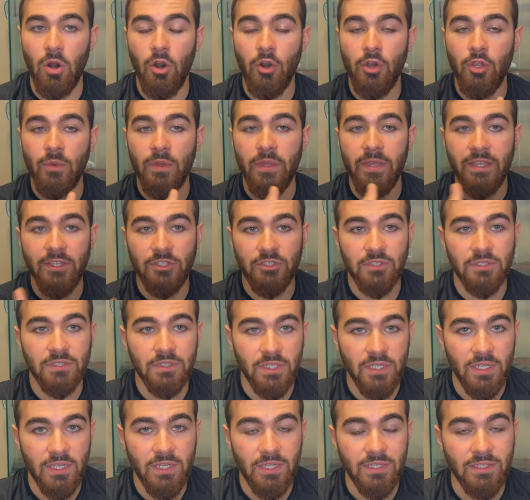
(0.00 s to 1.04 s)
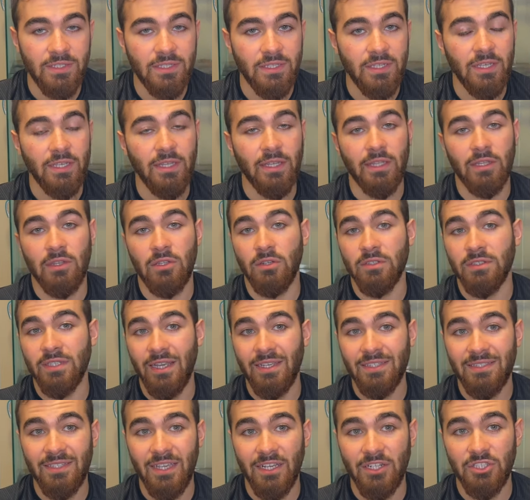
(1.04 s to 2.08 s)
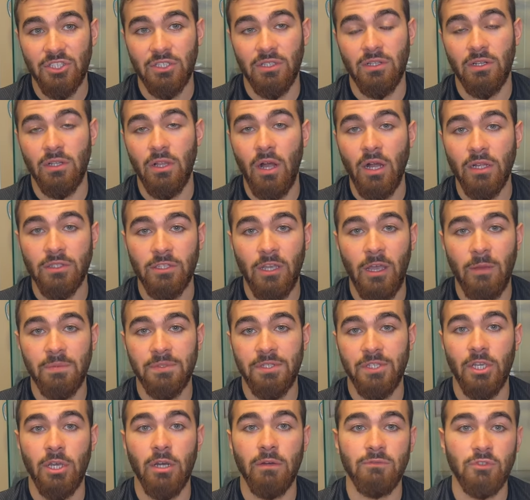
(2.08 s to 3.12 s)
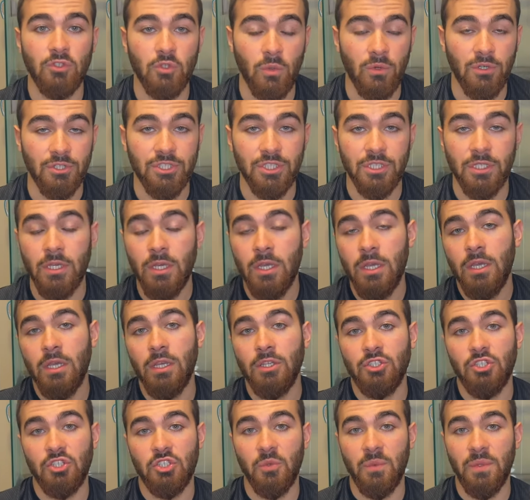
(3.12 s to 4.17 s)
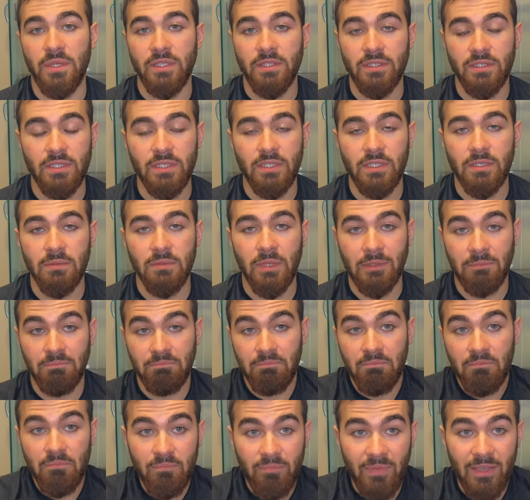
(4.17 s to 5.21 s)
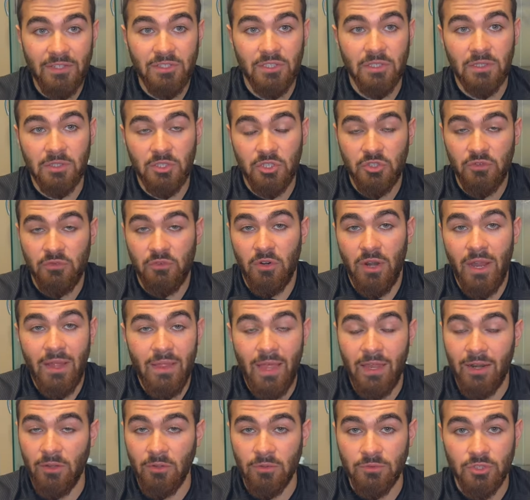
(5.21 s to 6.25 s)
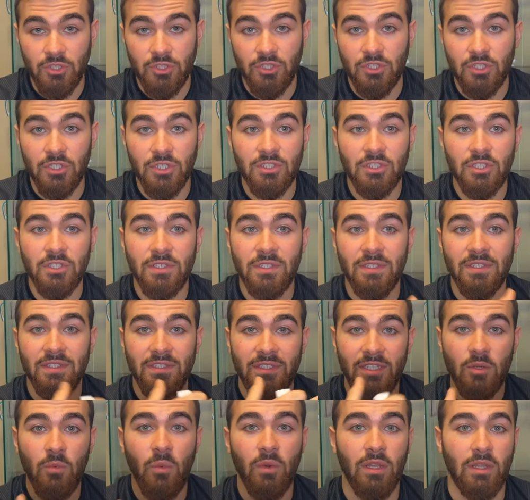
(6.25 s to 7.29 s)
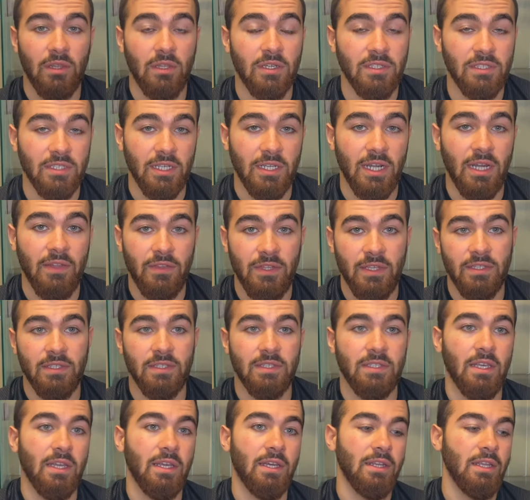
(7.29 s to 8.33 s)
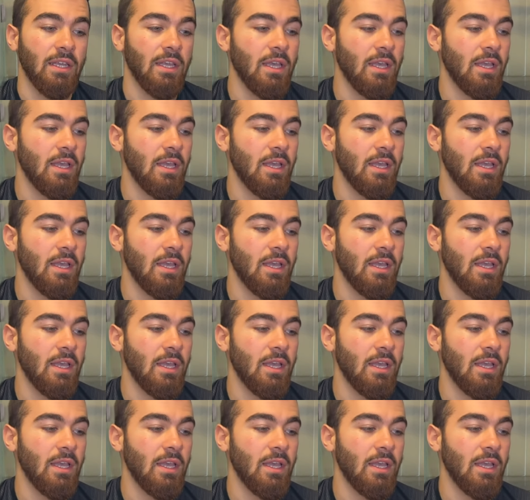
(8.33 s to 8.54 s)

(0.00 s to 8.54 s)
Are you interested in seeing like a little dissection, little autopsy of Georgie, just so we can see like basically just for I don't know, just to see what it looks like on the inside.